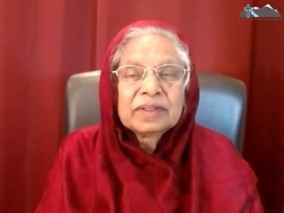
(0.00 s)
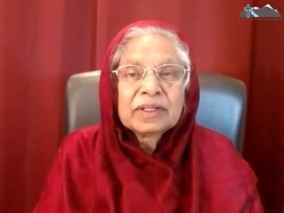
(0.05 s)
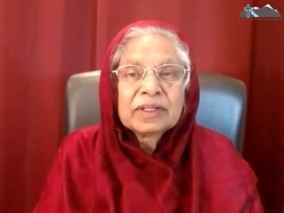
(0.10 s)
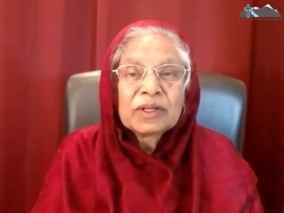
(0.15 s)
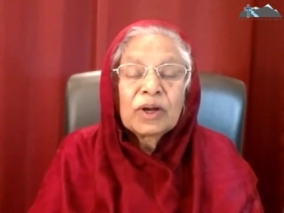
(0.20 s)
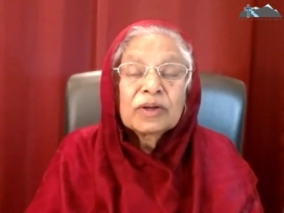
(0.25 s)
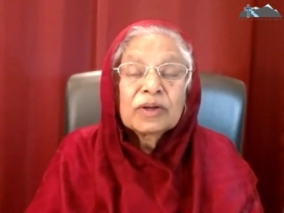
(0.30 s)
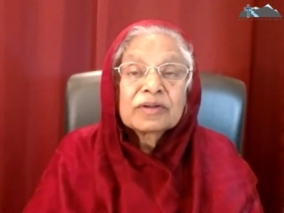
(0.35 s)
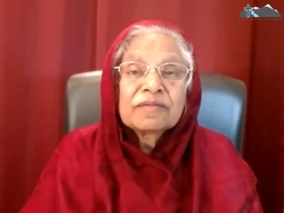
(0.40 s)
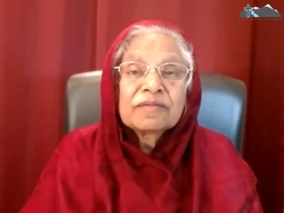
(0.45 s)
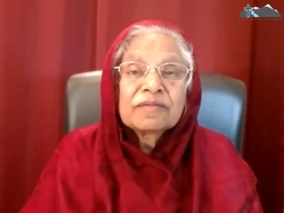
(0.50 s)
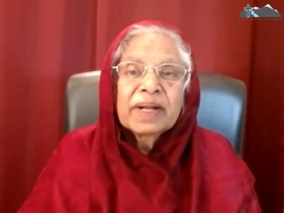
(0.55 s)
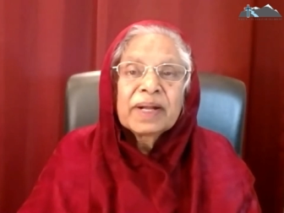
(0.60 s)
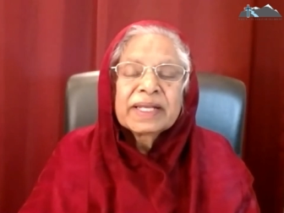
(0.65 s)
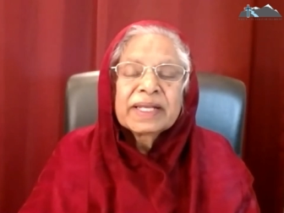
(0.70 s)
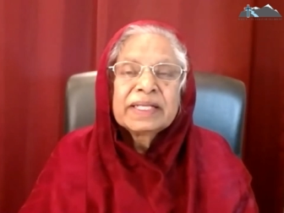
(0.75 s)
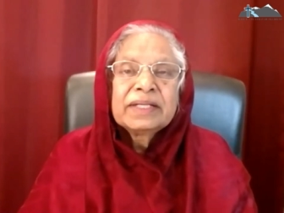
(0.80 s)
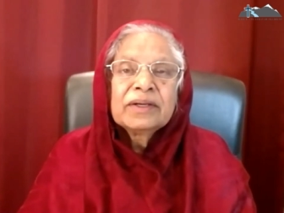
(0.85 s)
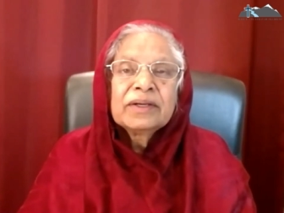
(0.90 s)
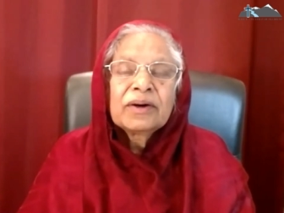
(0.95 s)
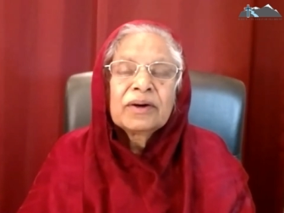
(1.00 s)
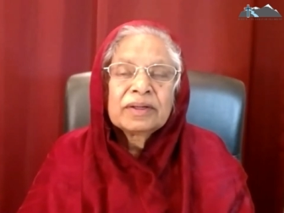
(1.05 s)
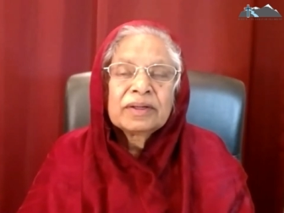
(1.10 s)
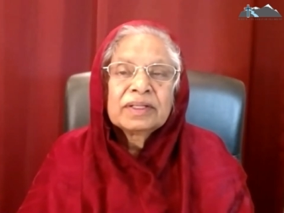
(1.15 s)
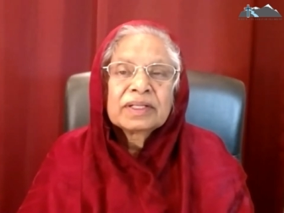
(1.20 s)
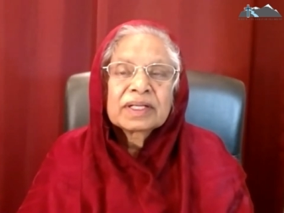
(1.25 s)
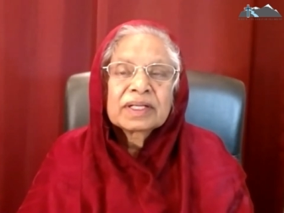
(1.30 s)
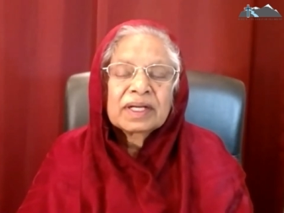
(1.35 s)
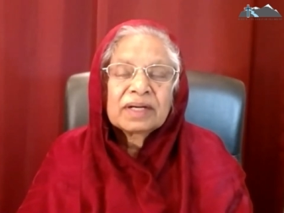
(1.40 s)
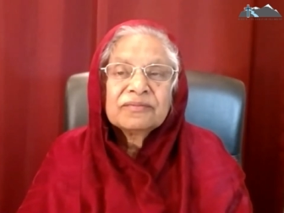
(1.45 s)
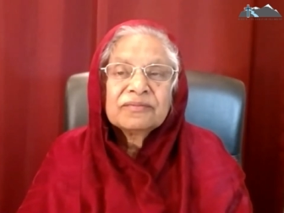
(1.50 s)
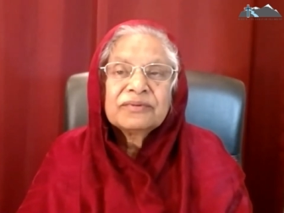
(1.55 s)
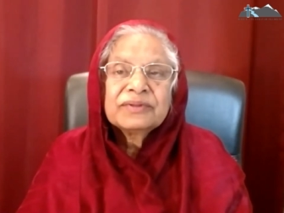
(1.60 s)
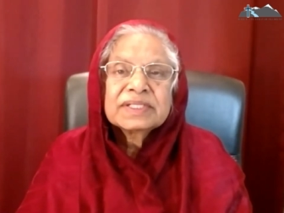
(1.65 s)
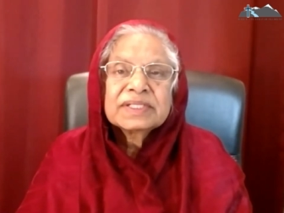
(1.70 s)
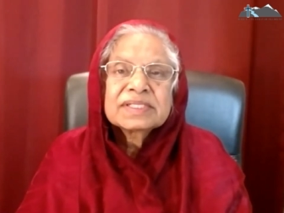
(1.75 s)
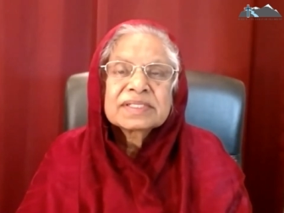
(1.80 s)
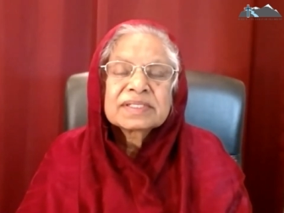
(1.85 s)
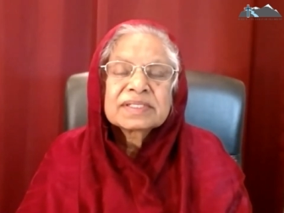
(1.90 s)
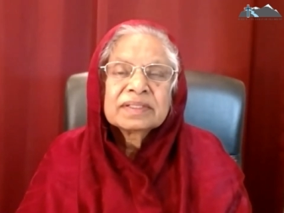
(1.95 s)
a lot of money or
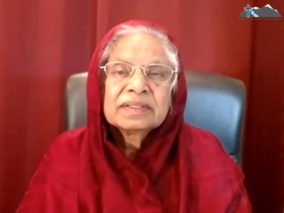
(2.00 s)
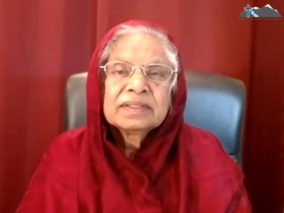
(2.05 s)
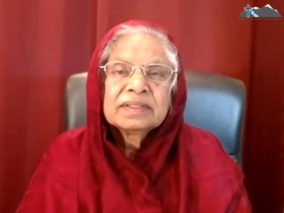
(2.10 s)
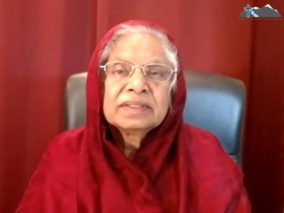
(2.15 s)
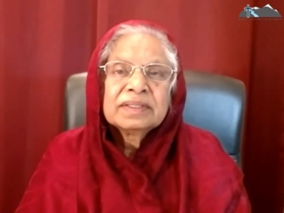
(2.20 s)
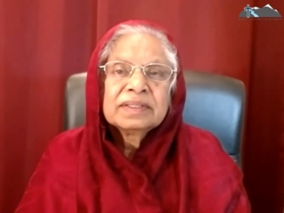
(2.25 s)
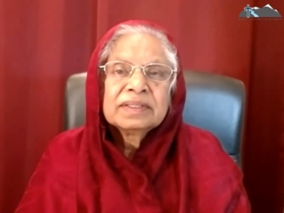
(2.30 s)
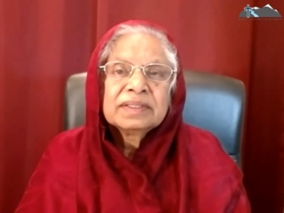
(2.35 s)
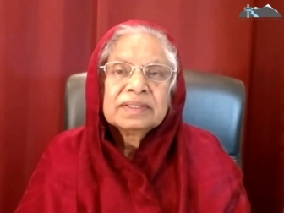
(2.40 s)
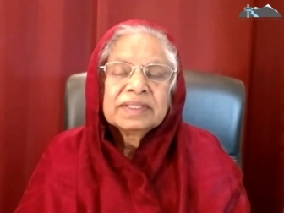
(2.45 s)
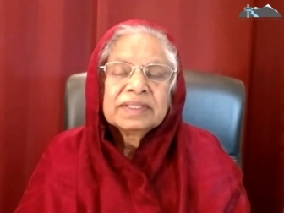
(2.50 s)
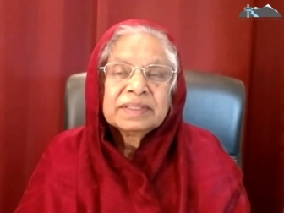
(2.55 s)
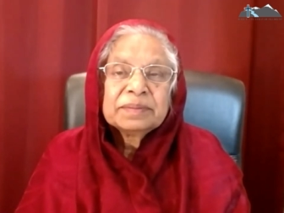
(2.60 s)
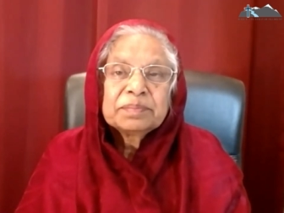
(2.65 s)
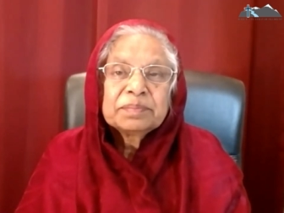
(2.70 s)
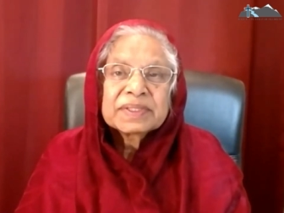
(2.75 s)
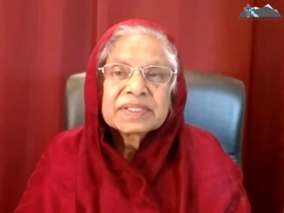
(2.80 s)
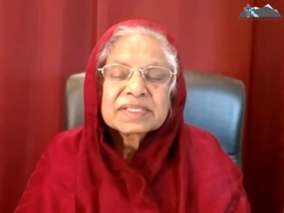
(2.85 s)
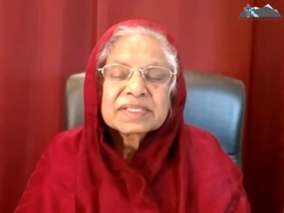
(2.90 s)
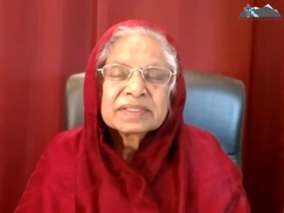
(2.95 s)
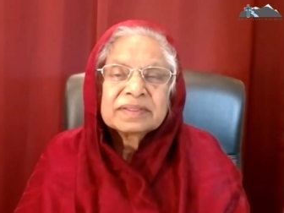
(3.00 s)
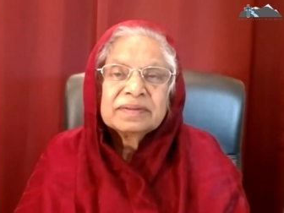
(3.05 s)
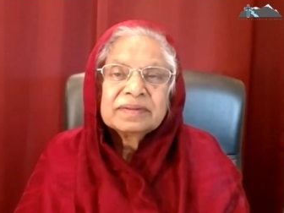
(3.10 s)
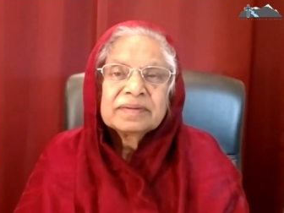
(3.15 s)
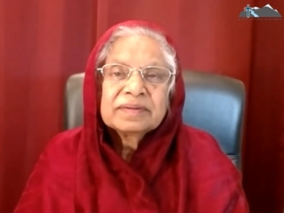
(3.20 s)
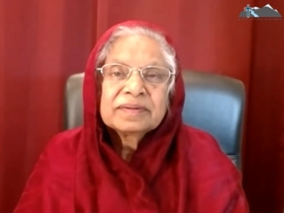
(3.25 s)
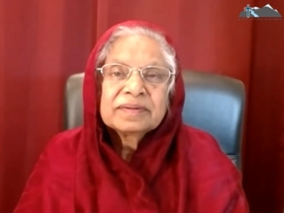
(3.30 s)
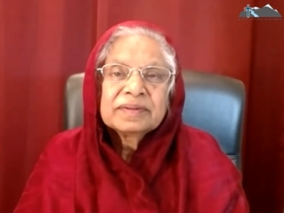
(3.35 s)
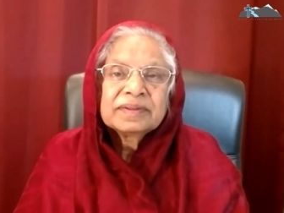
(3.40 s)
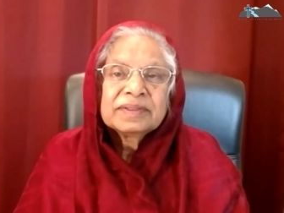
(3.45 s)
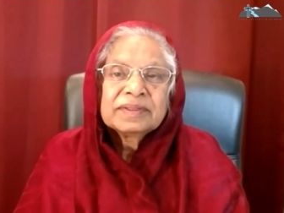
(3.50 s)
comforts in prison.